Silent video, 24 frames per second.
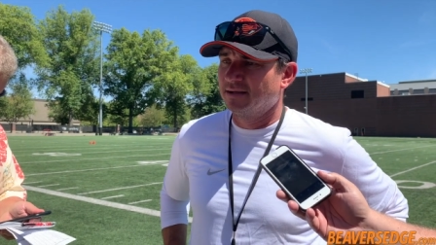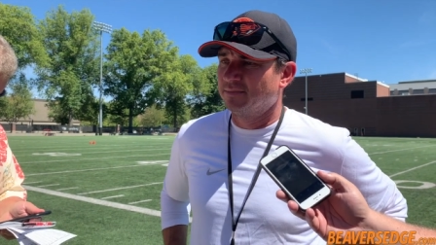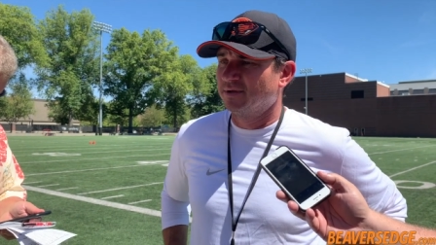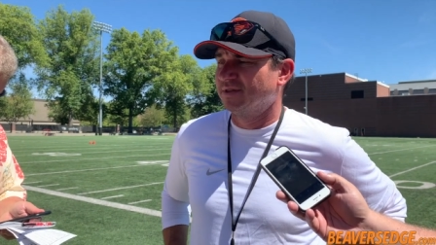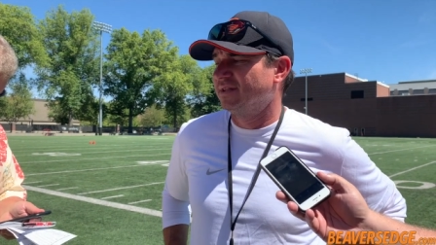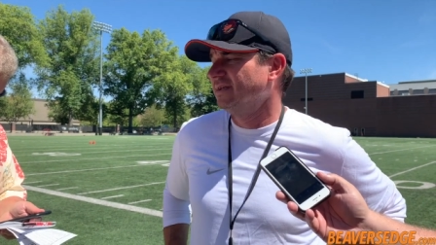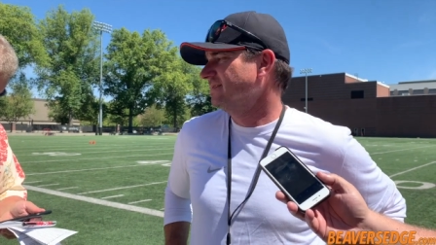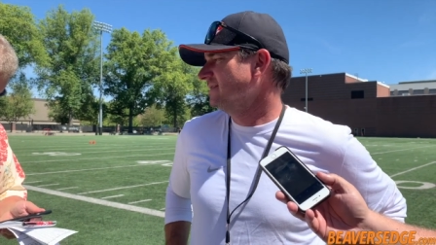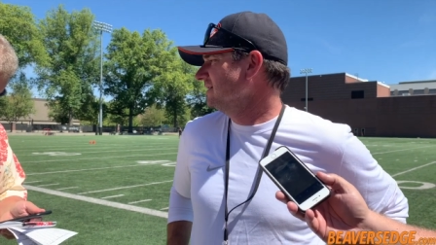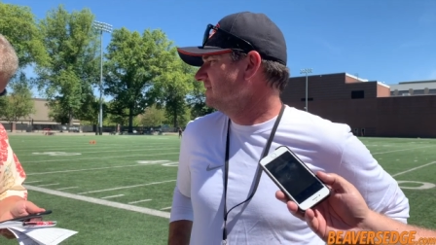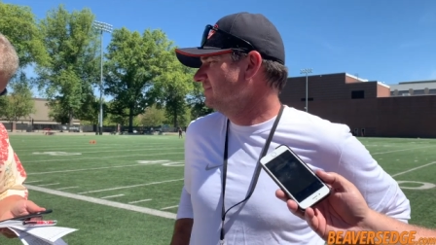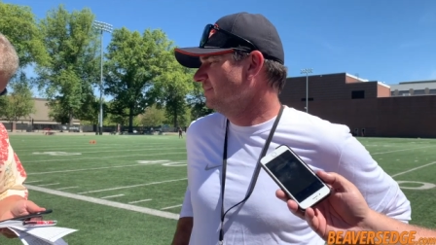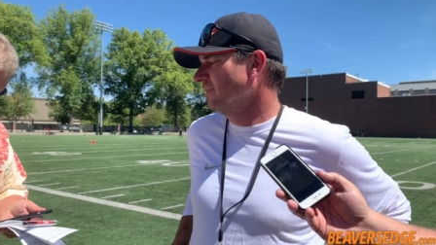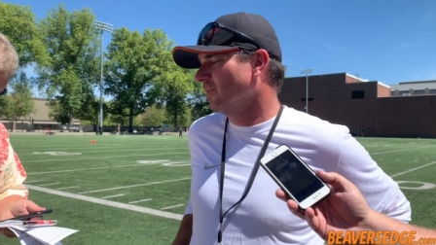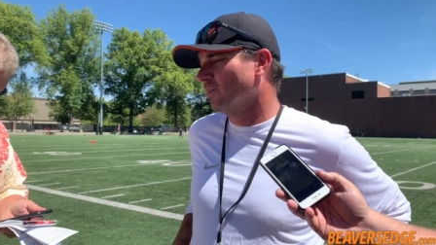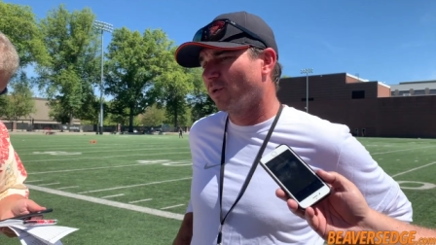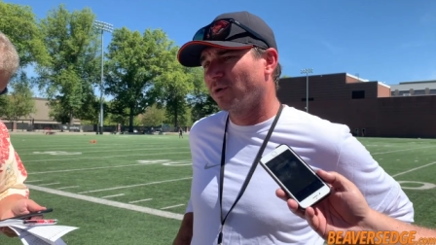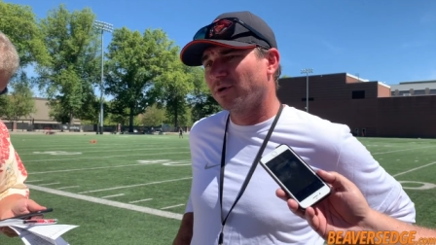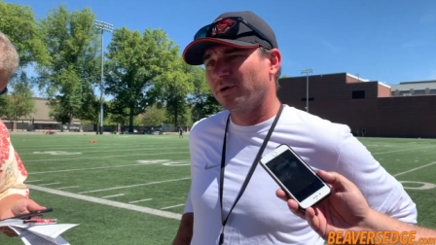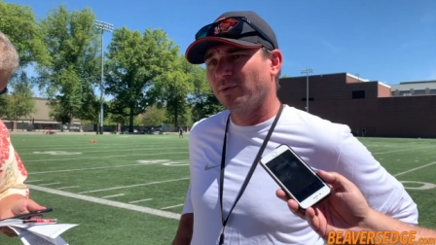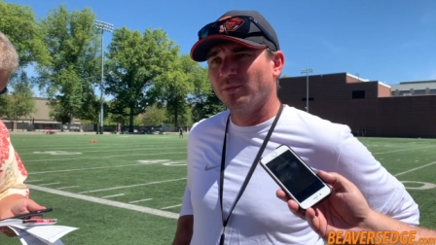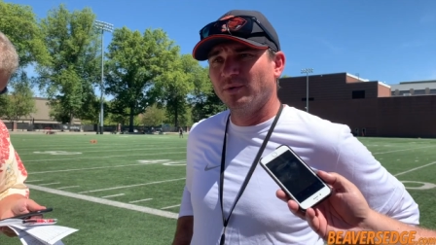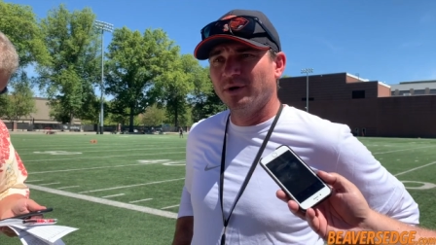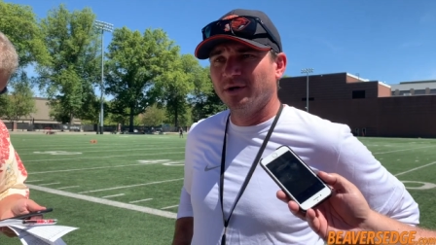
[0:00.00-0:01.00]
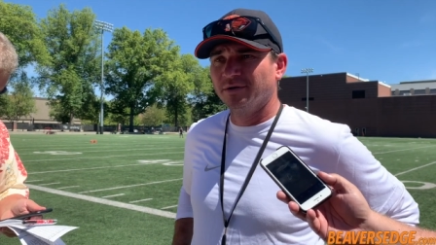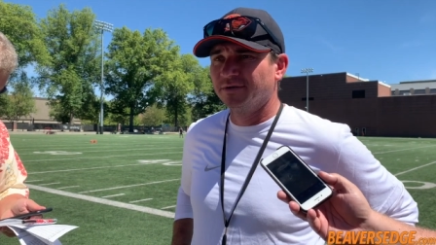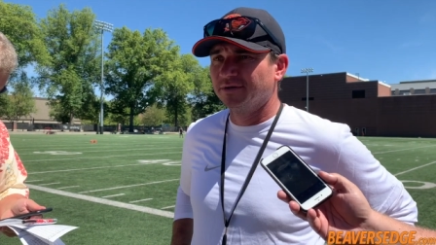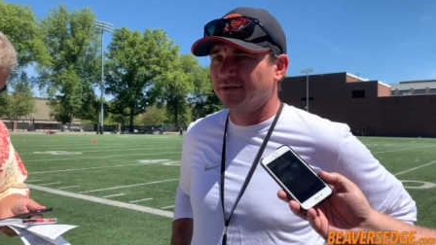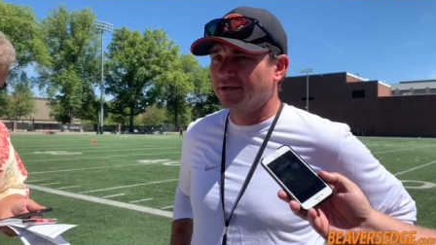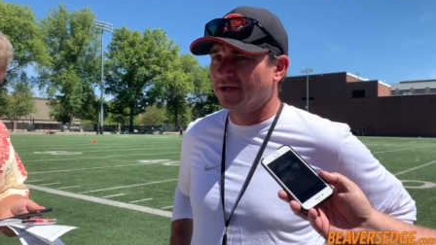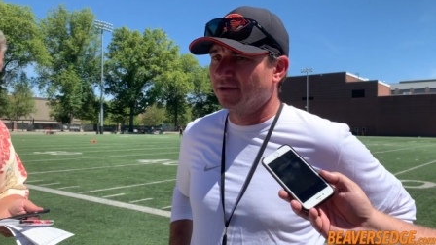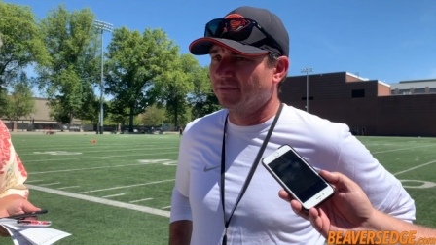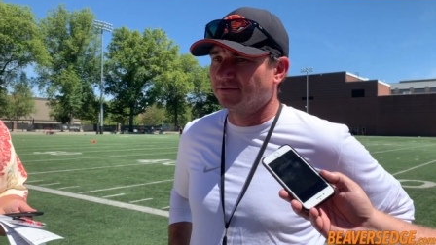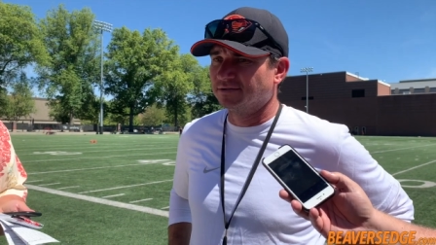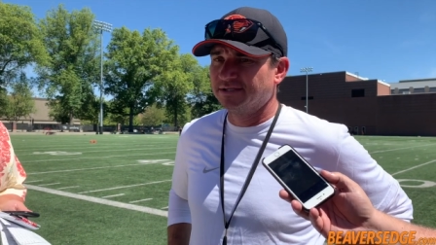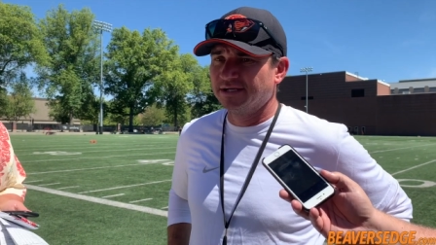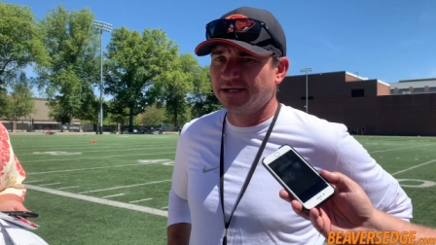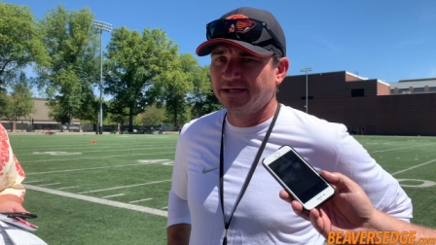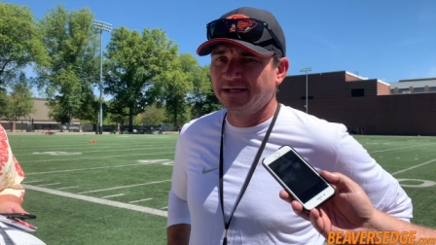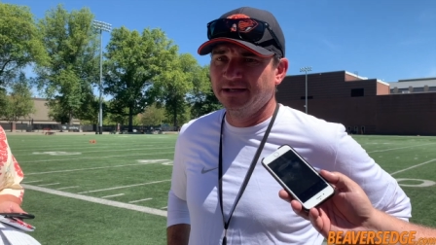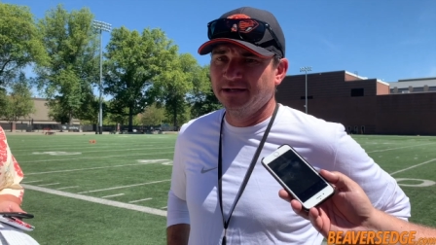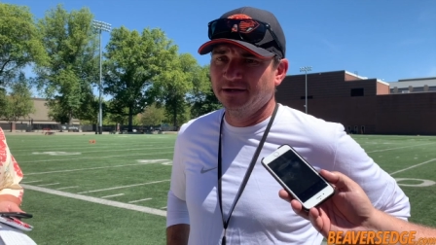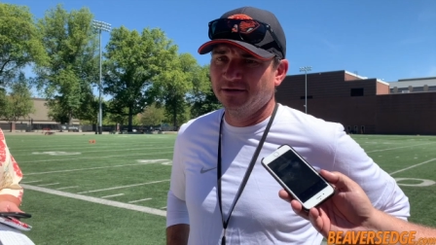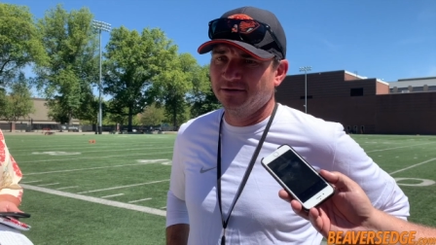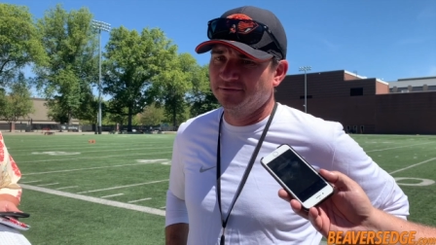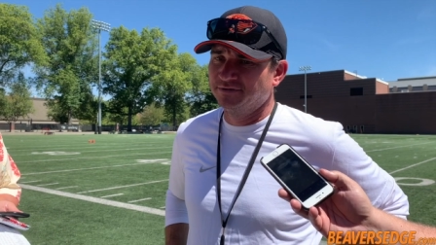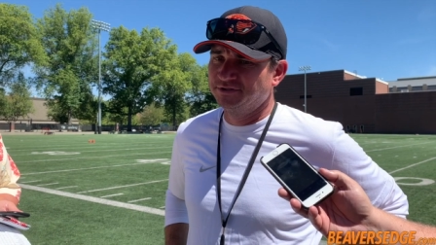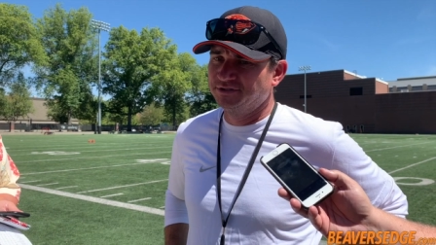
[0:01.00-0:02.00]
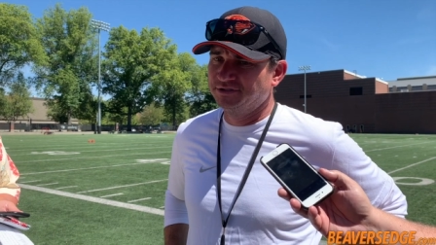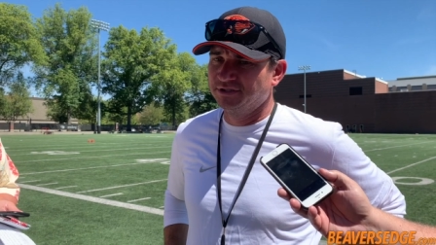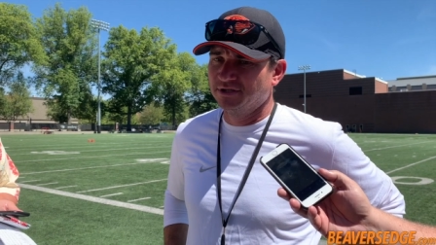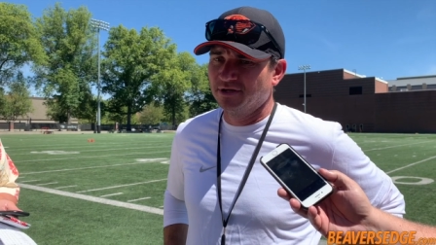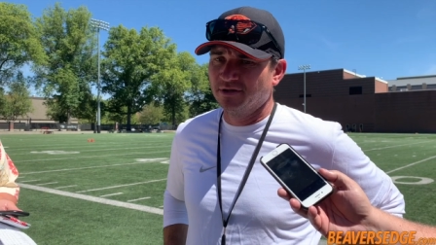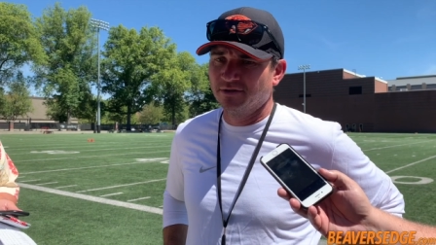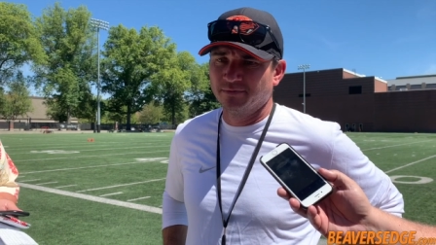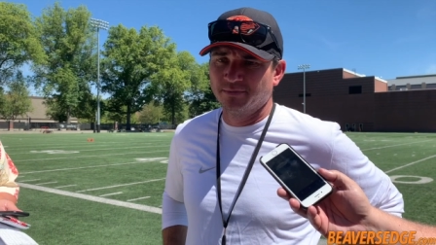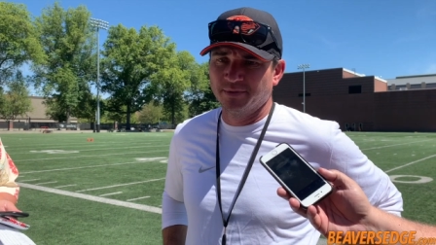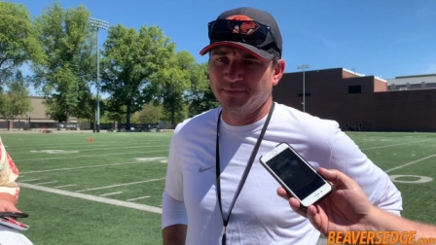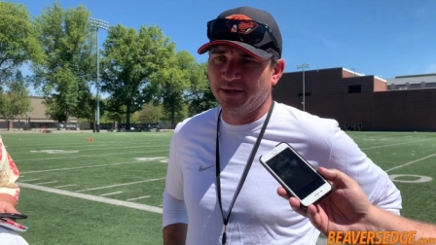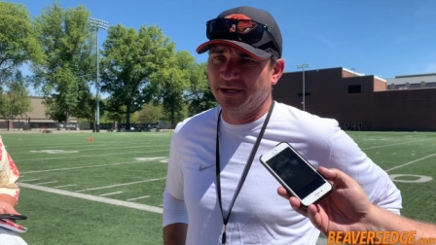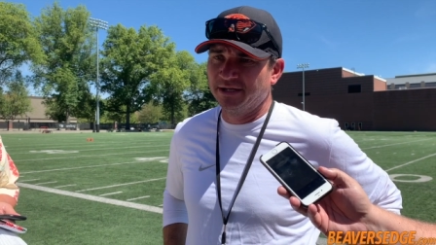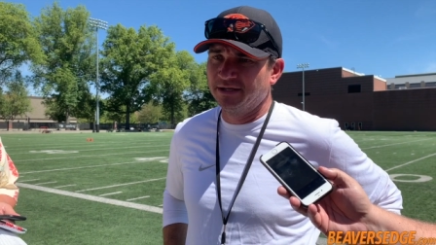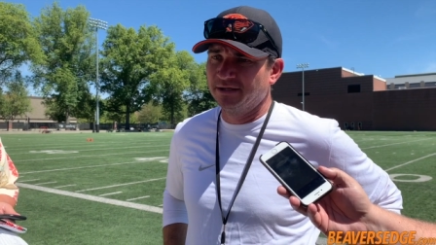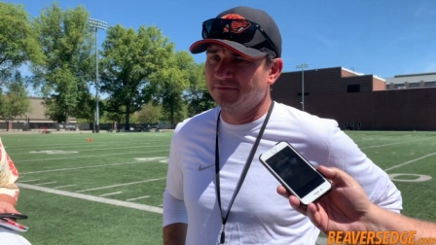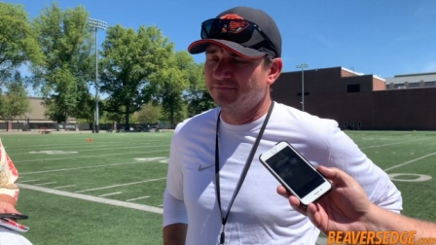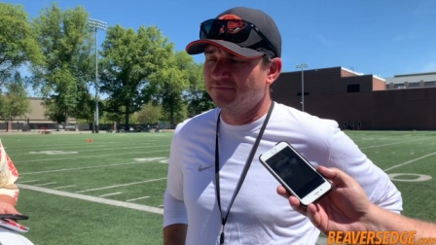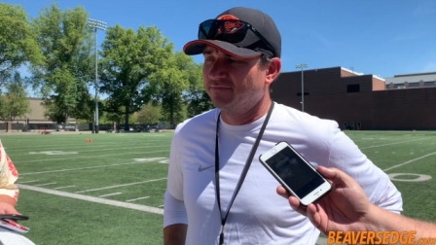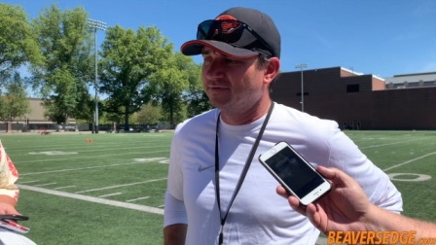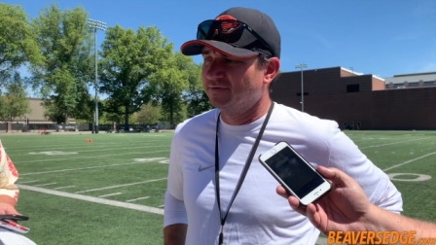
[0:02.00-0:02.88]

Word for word: But these guys have been working well together, taking care of each other, but making it